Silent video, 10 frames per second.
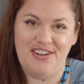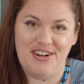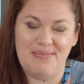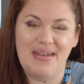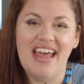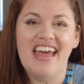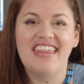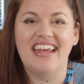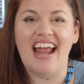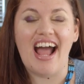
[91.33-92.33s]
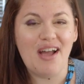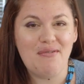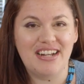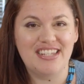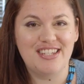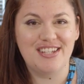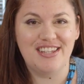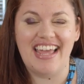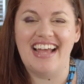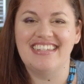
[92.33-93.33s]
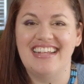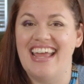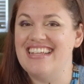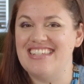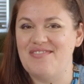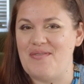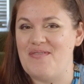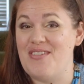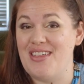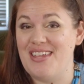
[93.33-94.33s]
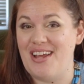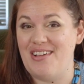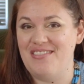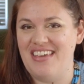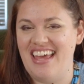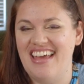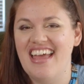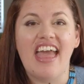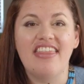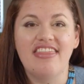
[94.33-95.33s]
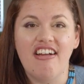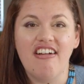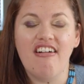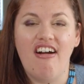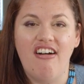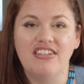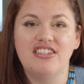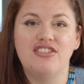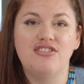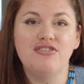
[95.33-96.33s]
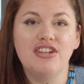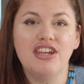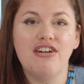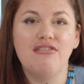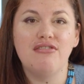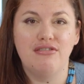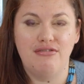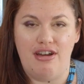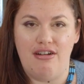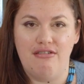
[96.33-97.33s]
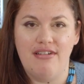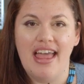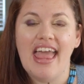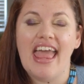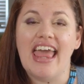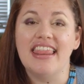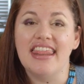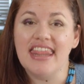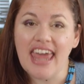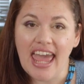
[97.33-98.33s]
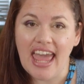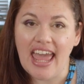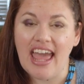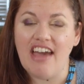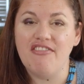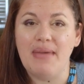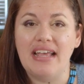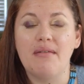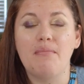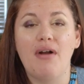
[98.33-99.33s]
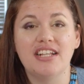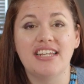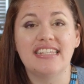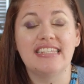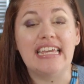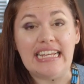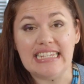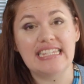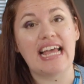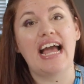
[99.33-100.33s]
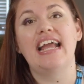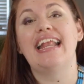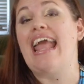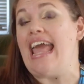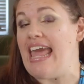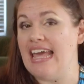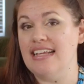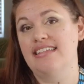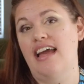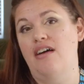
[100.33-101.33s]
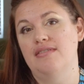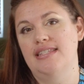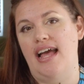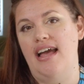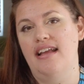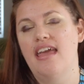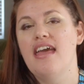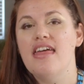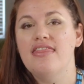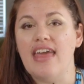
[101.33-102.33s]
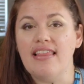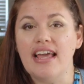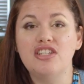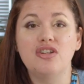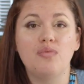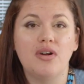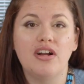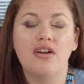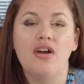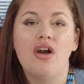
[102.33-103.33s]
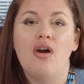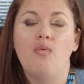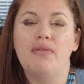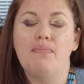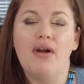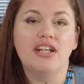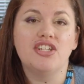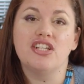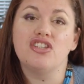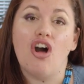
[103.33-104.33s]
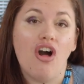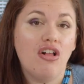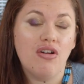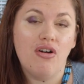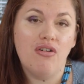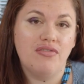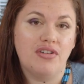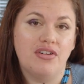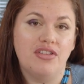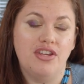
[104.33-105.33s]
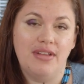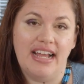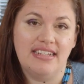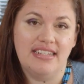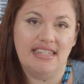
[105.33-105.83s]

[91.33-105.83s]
firm that I want us to look at today is from Philadelphia, and they're called Studio Ludo, and they have made projects inside and outside. They like to work with projects all over the United